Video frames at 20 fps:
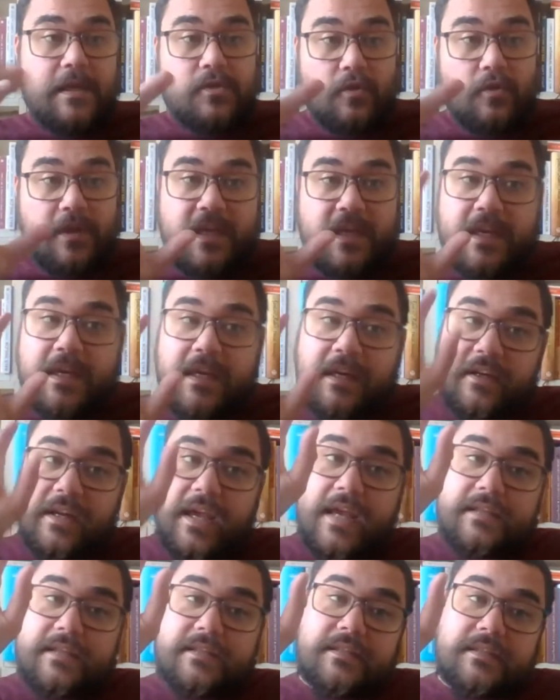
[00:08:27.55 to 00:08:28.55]
So he
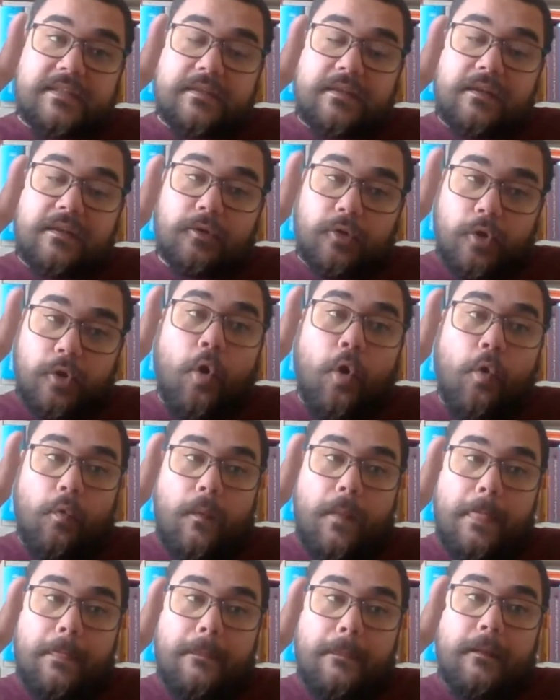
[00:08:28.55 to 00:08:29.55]
creates law,
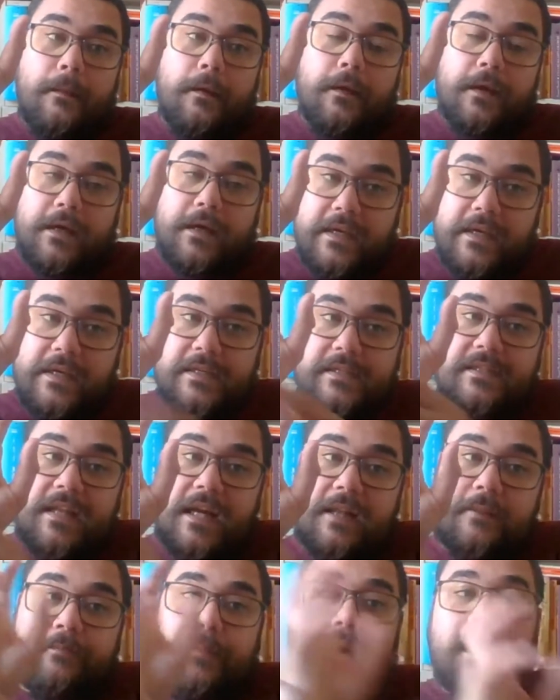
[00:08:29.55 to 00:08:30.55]
he is
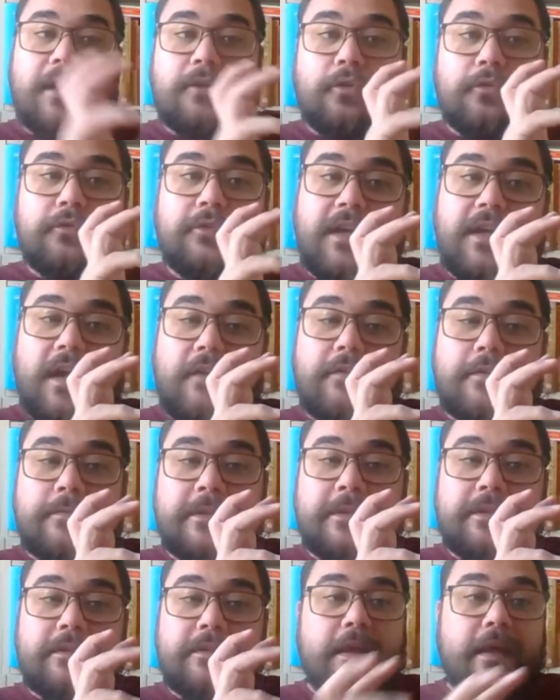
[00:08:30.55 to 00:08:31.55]
not part of the
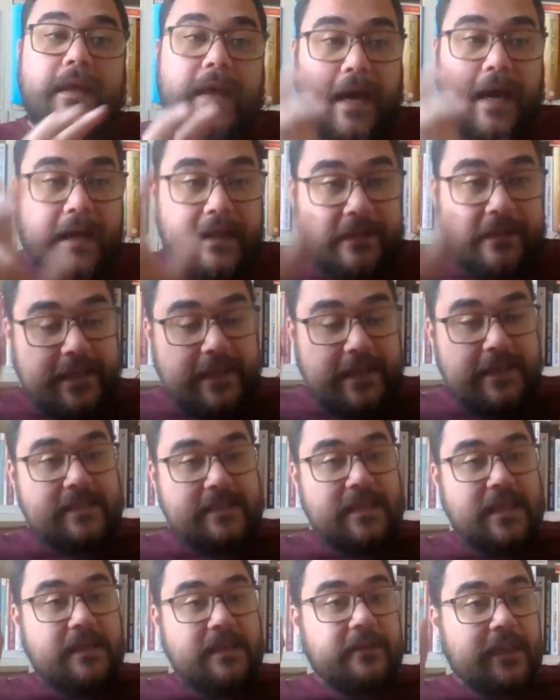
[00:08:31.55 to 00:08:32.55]
government, and he
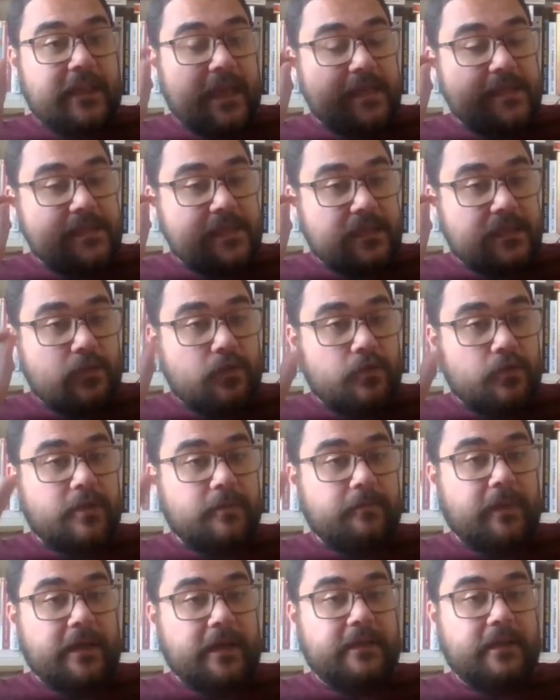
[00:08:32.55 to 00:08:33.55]
is even
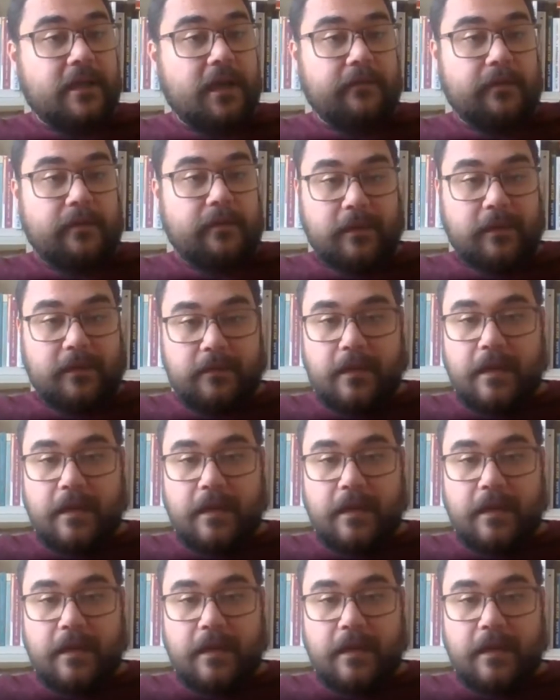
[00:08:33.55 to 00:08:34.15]
executed by the government.